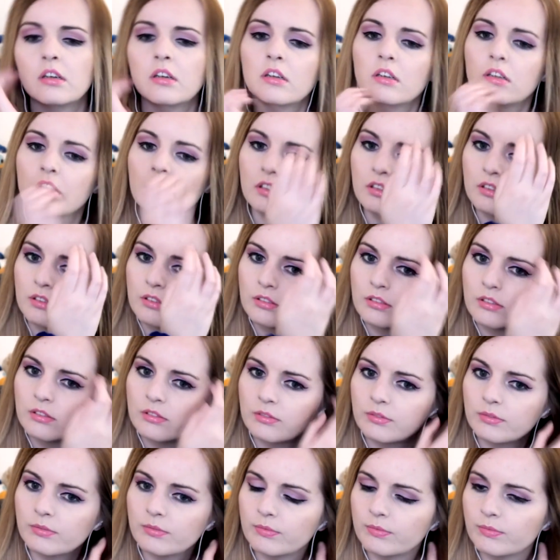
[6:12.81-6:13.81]

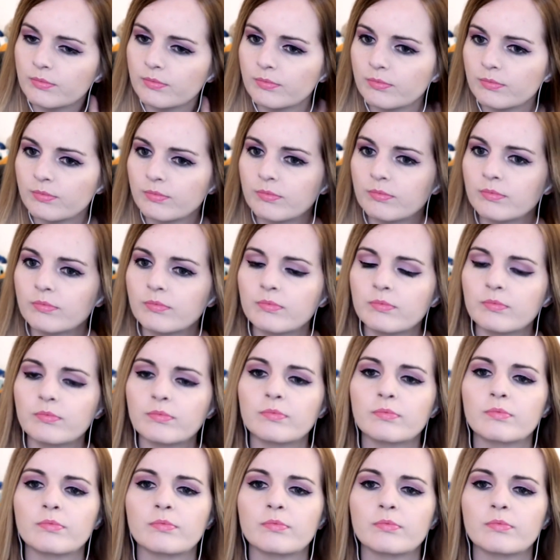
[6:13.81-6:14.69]
[no speech]